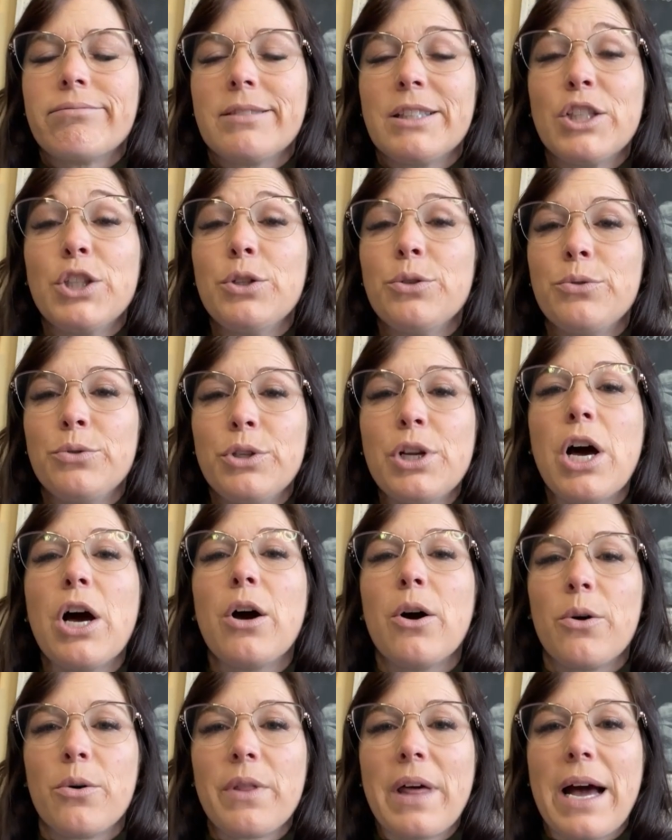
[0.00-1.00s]
you
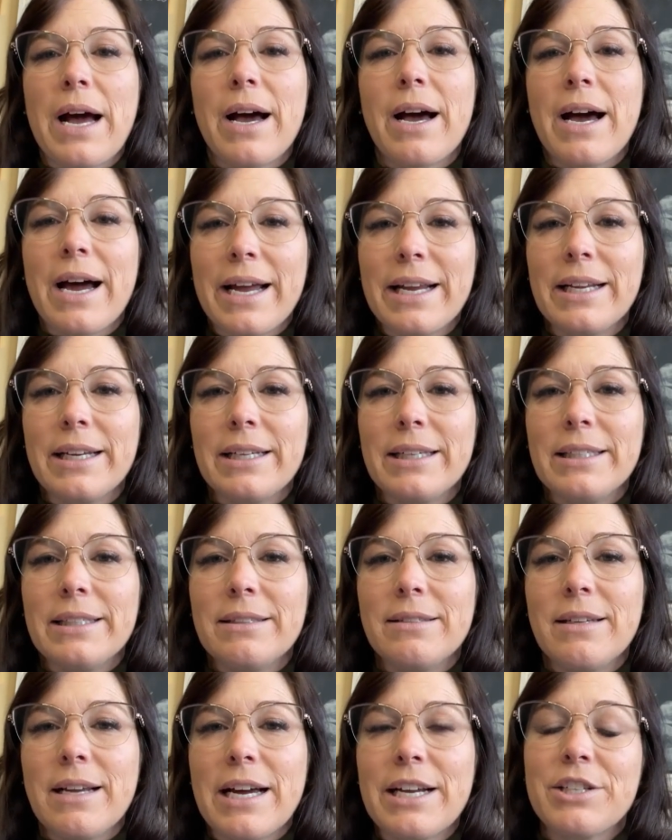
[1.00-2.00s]
know that I,
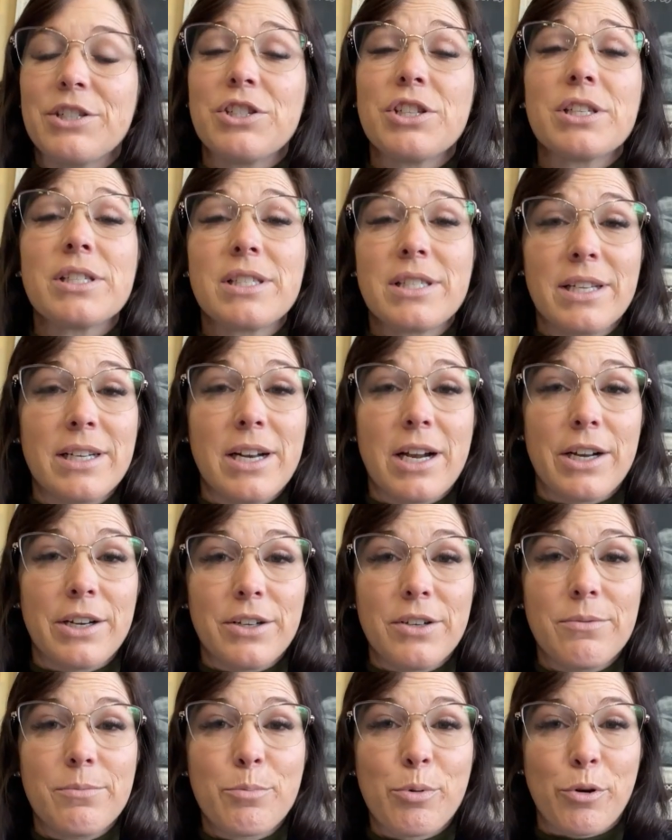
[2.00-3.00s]
I just did
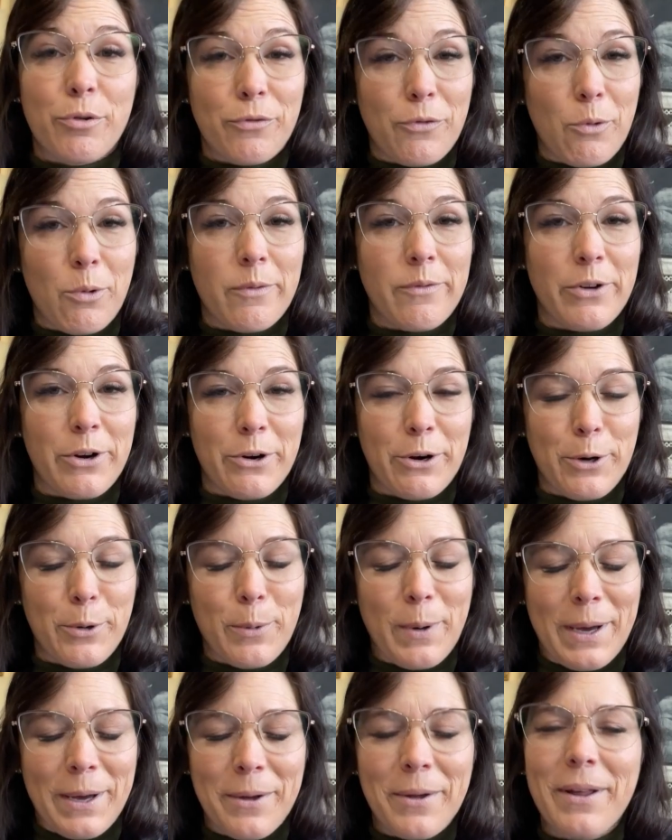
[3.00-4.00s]
not perform very
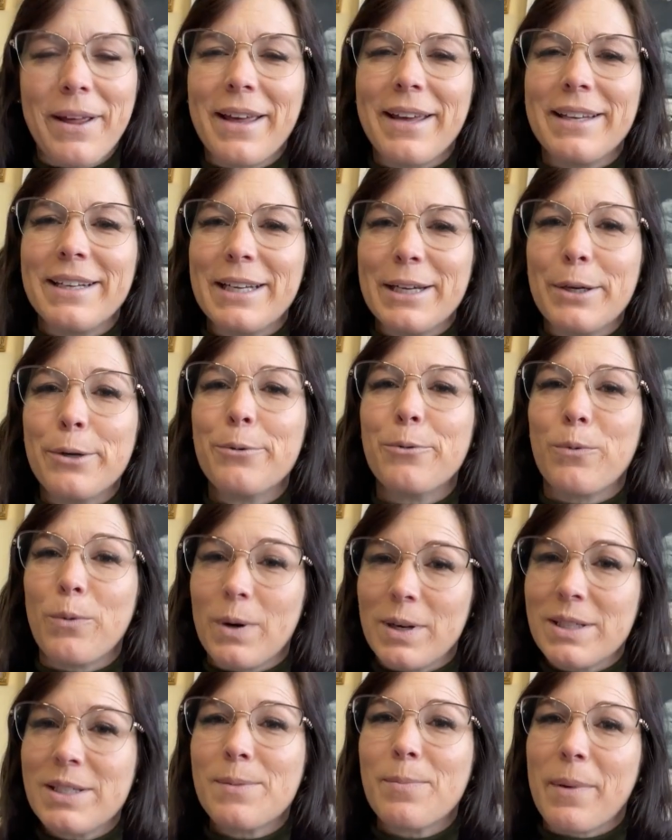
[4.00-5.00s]
well. And it
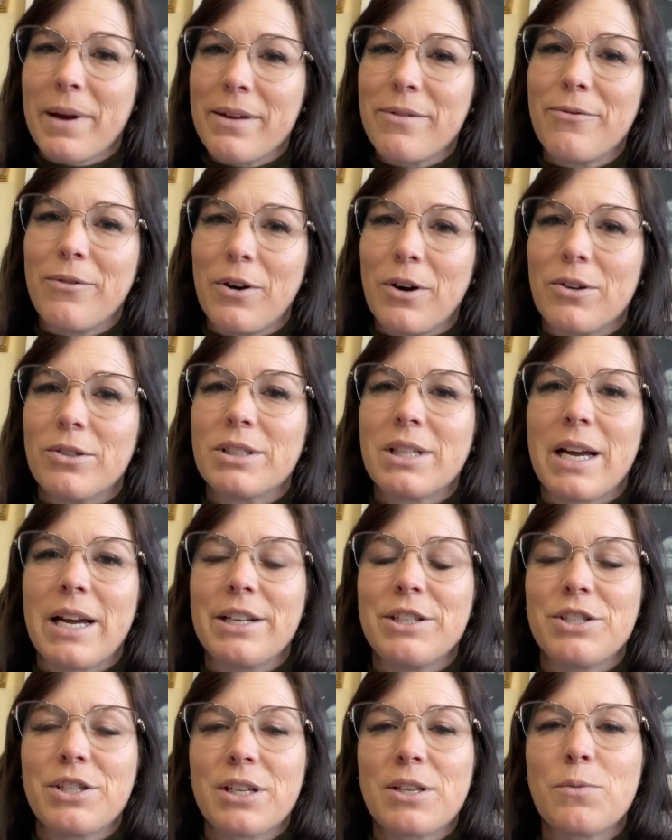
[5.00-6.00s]
was my fault. I
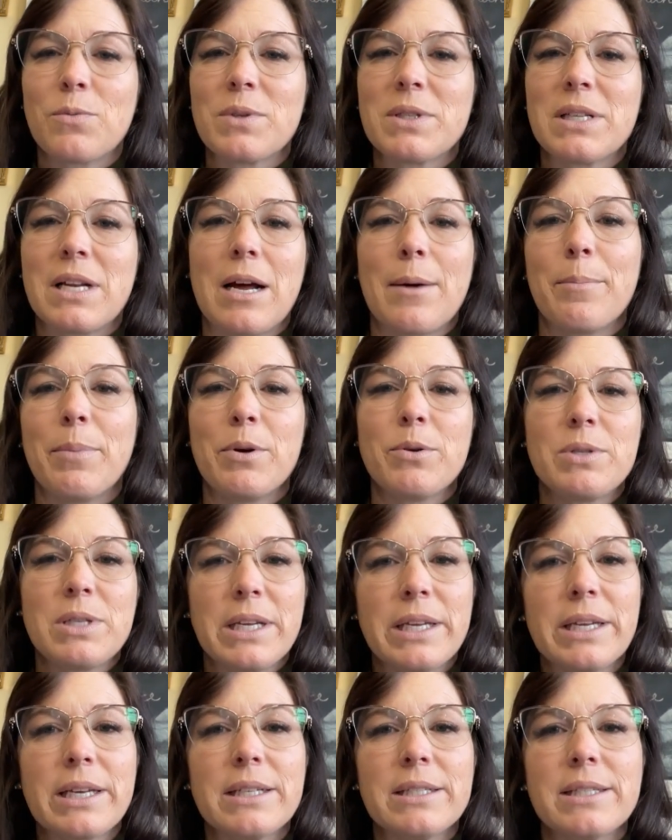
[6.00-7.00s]
just was not
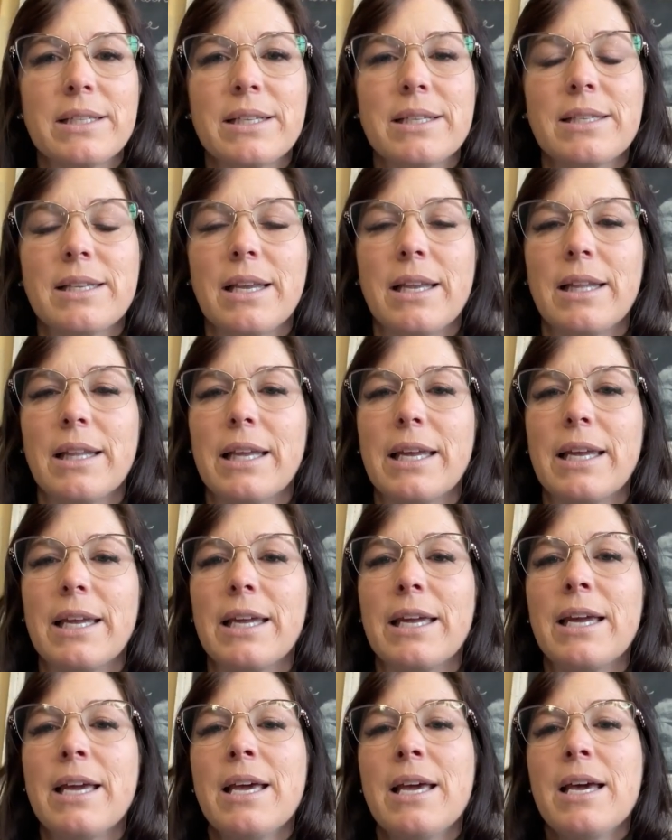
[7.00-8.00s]
posting
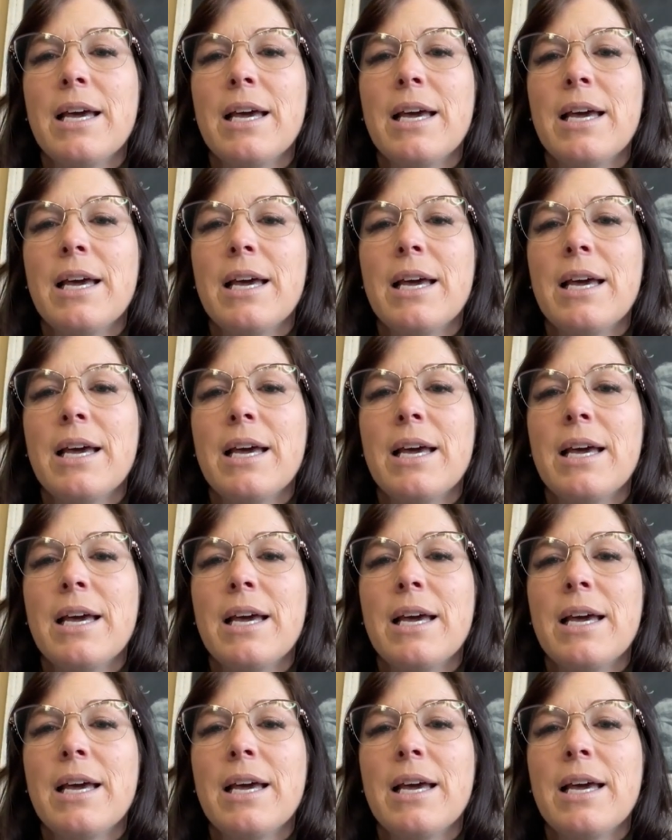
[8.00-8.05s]
consistently.